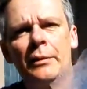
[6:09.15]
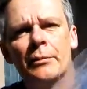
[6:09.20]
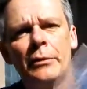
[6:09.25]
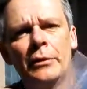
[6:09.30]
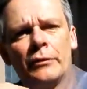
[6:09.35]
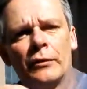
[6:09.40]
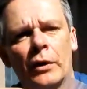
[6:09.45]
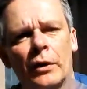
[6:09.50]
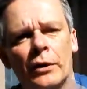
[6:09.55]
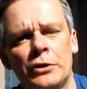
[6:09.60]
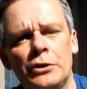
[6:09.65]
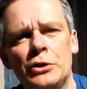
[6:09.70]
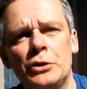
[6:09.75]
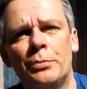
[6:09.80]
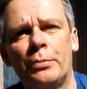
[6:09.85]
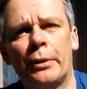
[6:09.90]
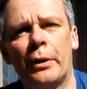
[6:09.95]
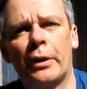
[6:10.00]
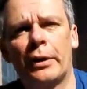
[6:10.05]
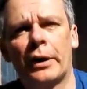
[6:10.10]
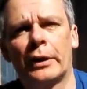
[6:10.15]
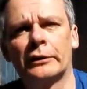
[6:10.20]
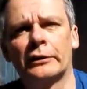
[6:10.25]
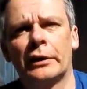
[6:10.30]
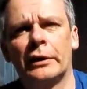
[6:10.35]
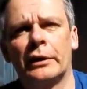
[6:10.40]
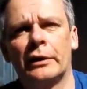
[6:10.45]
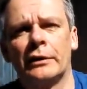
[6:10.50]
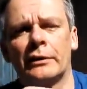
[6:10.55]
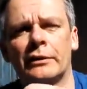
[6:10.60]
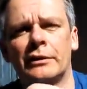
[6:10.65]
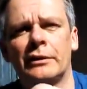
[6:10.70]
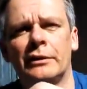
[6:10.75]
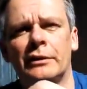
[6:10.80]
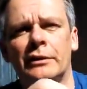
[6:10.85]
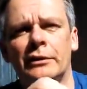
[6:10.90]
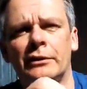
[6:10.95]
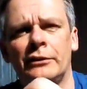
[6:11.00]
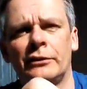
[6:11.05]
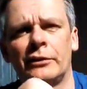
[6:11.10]
They've got a new product out,
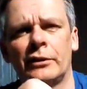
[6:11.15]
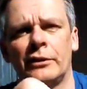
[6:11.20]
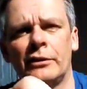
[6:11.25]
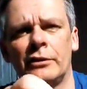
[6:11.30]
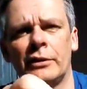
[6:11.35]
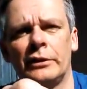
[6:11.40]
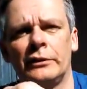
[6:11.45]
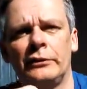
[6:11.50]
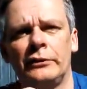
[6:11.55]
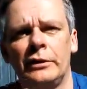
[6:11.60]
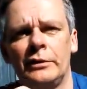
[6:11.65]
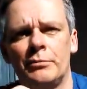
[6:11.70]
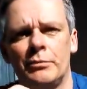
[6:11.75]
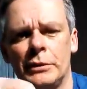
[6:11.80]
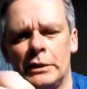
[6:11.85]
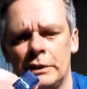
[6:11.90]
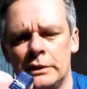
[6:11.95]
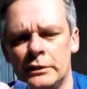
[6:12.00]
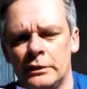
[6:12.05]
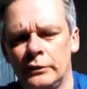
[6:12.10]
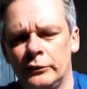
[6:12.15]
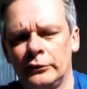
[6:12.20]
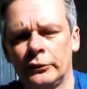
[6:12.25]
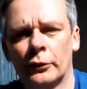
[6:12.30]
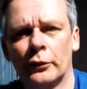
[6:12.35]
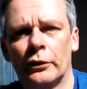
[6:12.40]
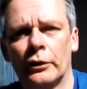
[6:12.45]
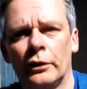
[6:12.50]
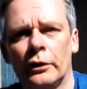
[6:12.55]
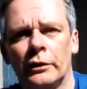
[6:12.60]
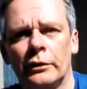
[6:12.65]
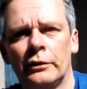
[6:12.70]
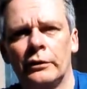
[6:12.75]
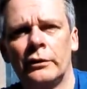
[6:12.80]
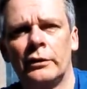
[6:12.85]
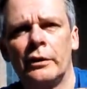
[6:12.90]
so they sent me, you saw the